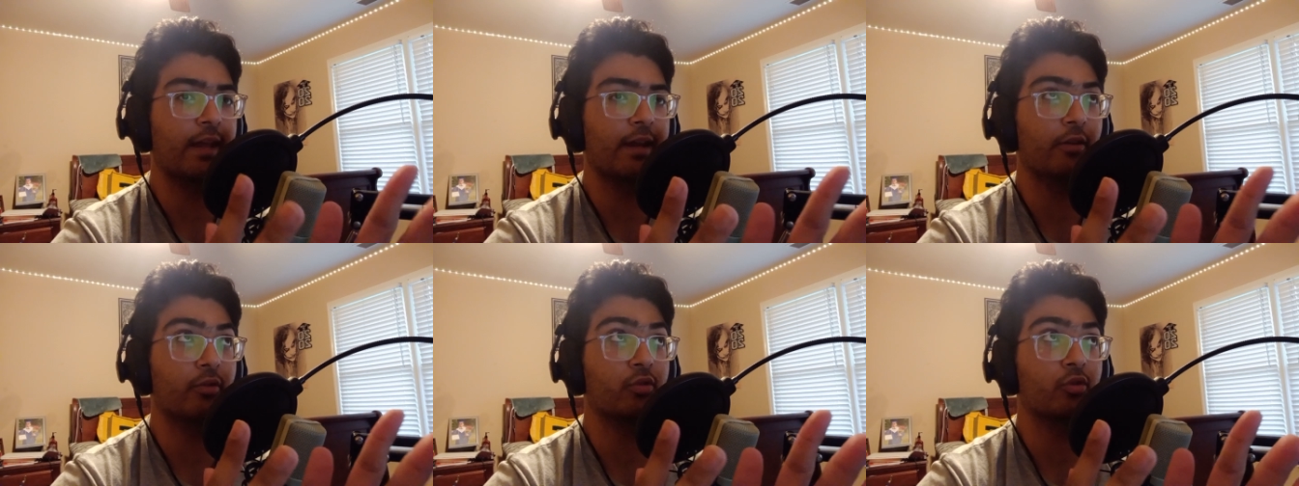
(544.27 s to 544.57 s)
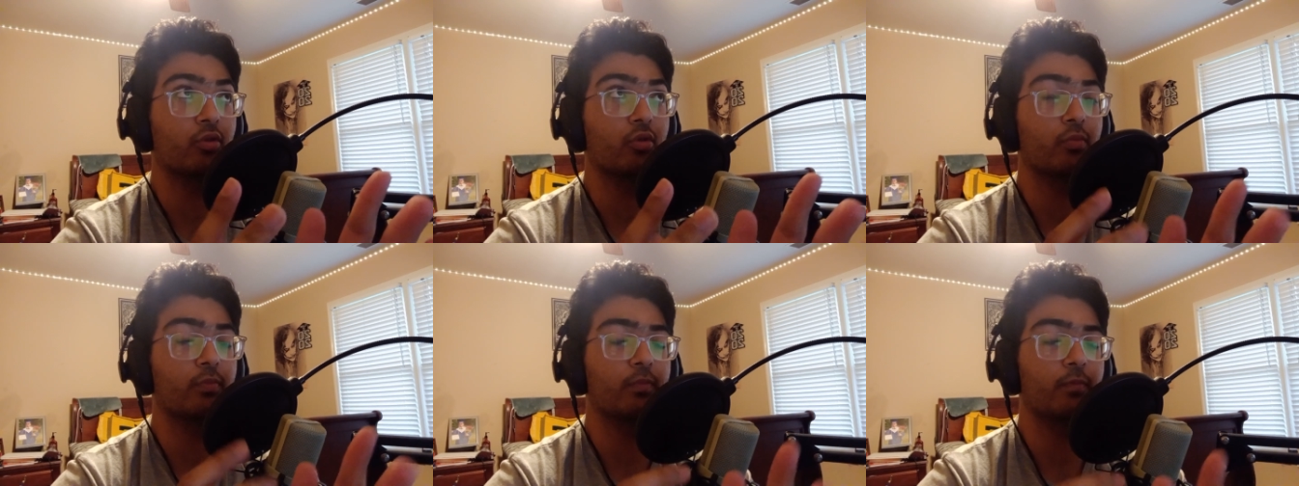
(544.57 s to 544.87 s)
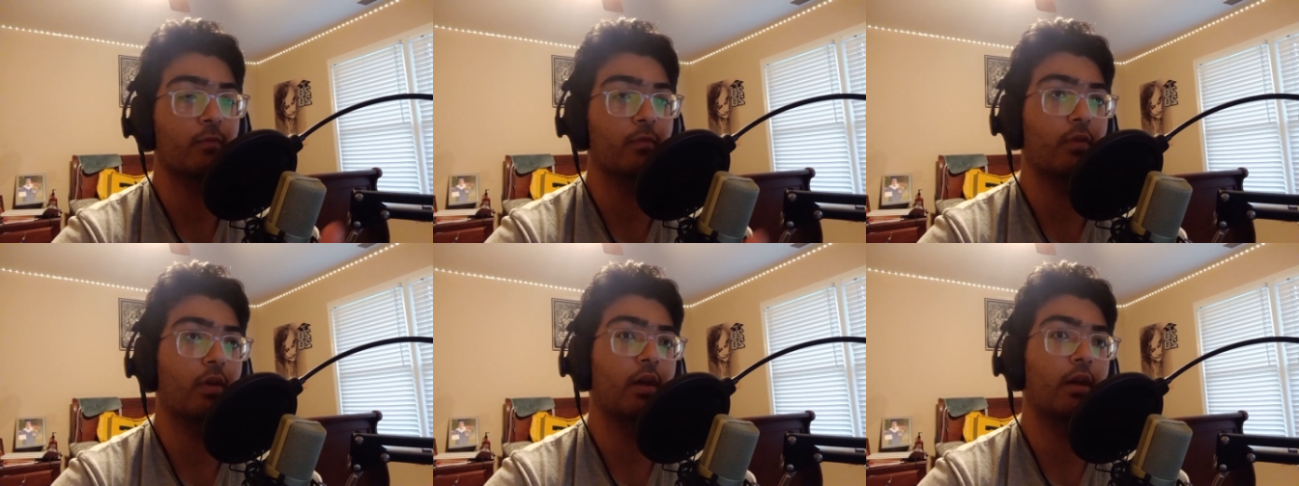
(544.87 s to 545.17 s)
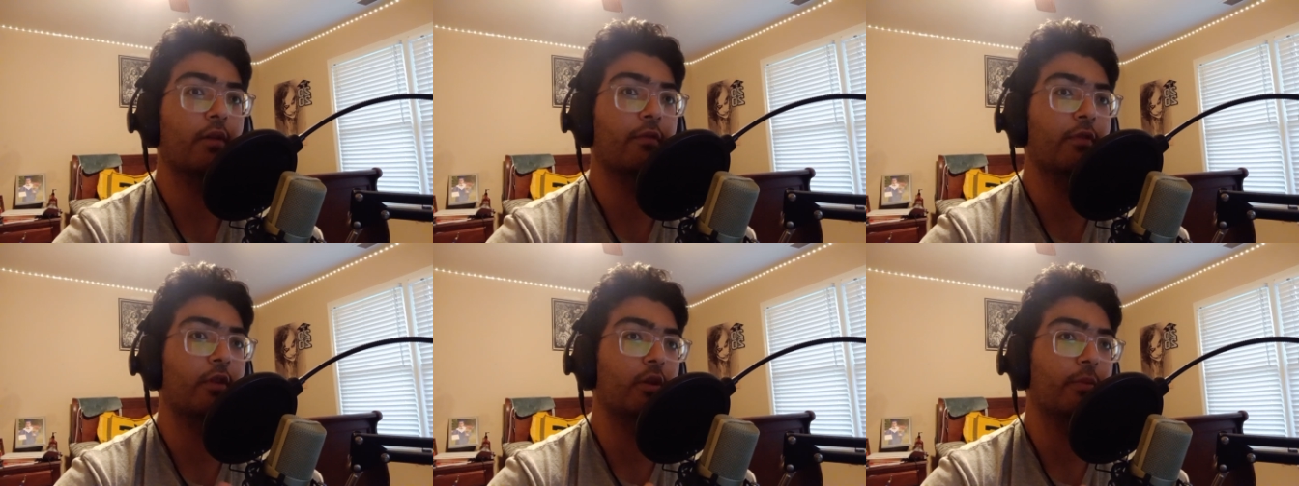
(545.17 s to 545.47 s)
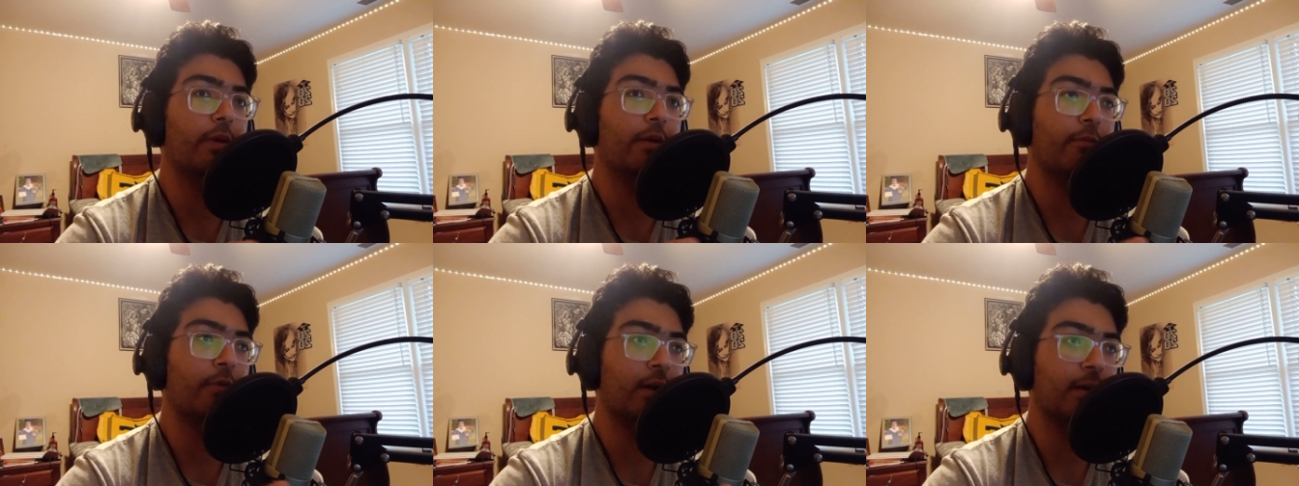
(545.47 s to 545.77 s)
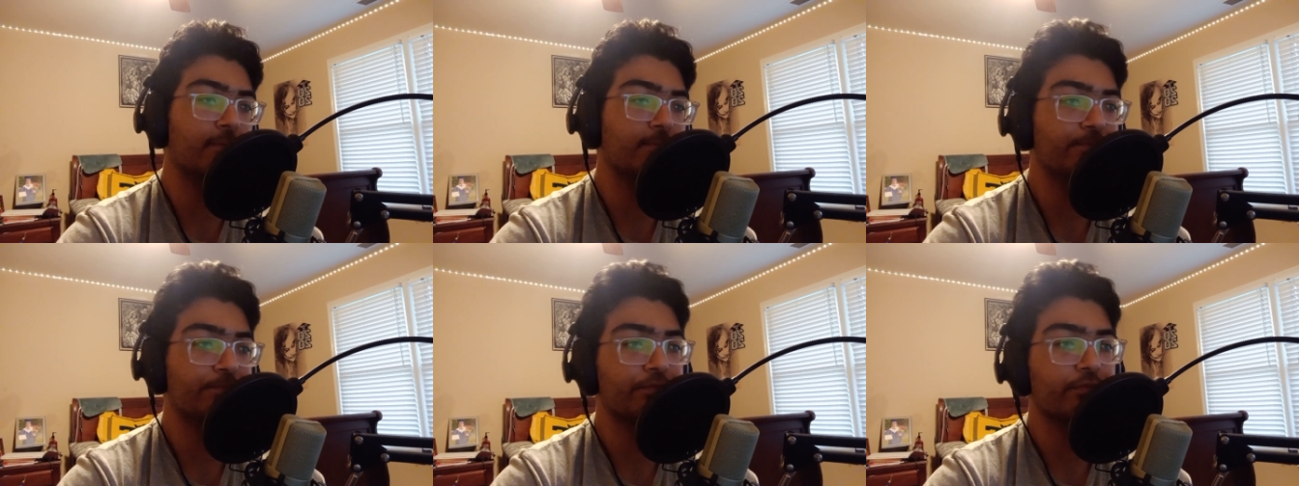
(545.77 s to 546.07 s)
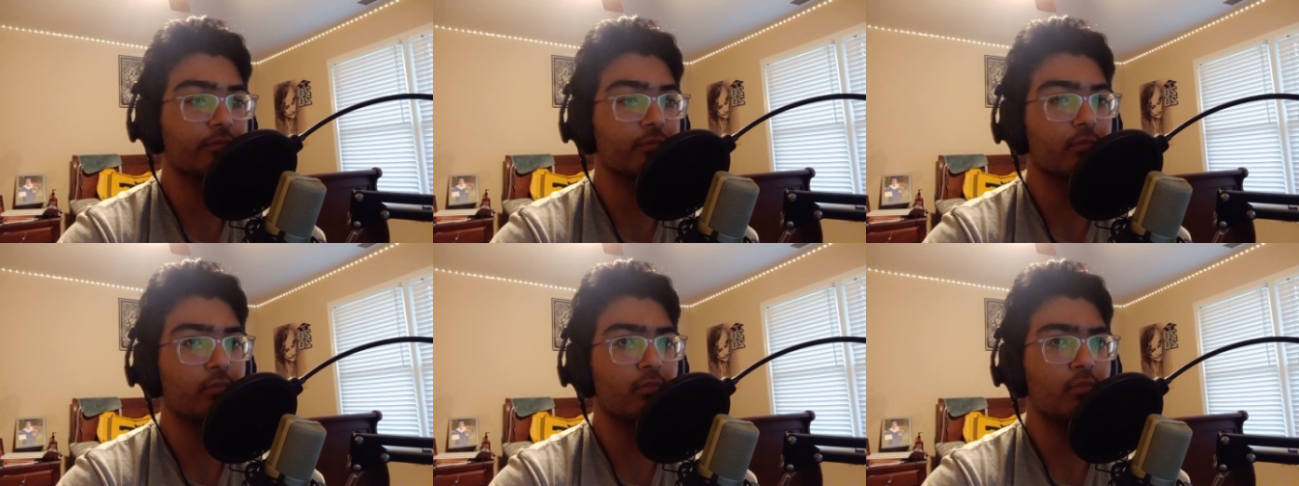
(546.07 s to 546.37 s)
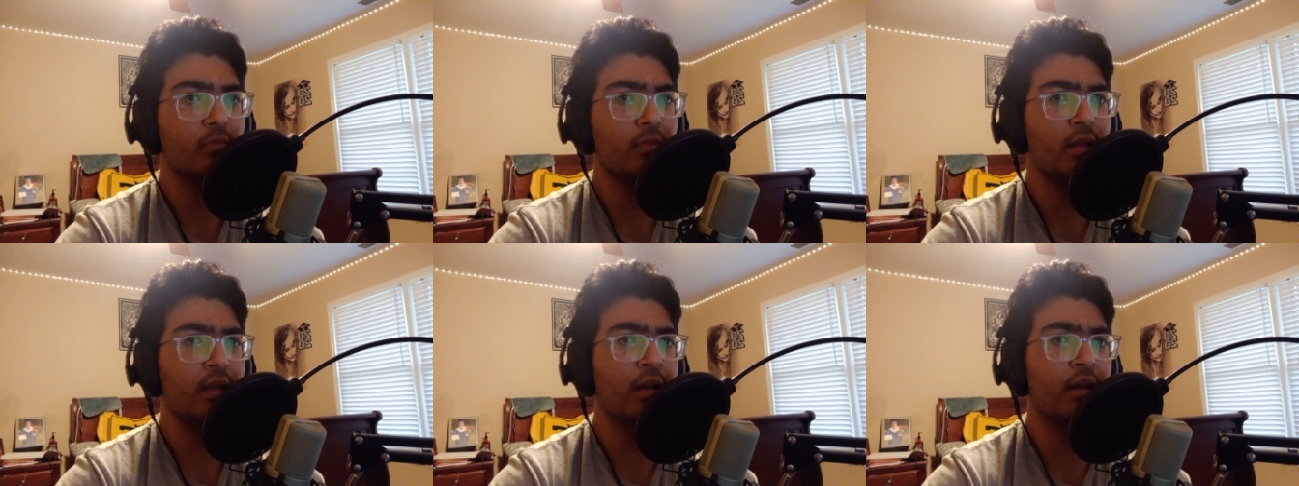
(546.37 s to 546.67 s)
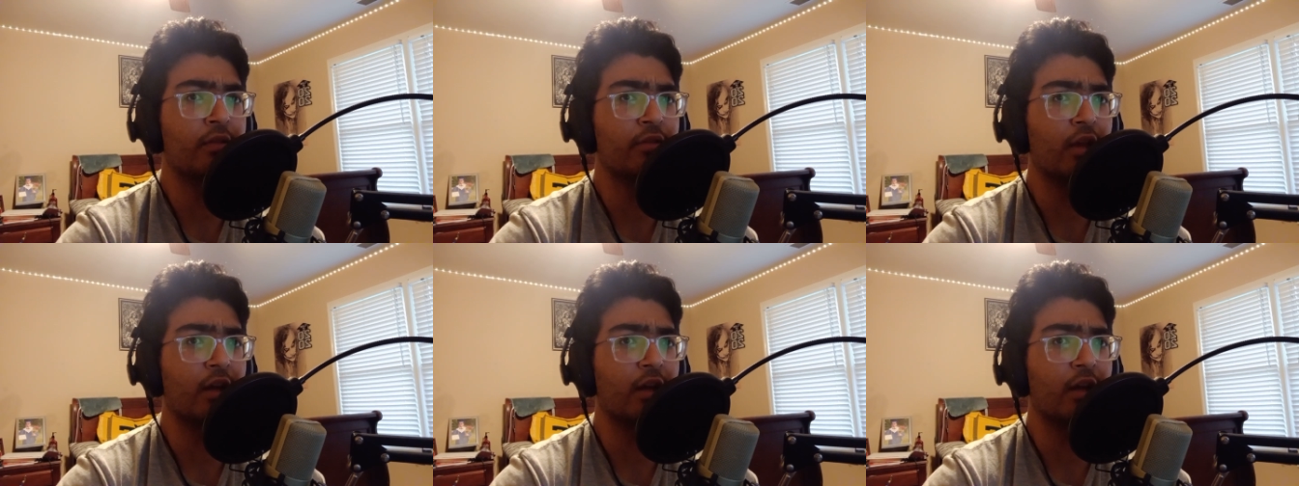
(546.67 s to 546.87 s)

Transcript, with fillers: nanotube filament, right? And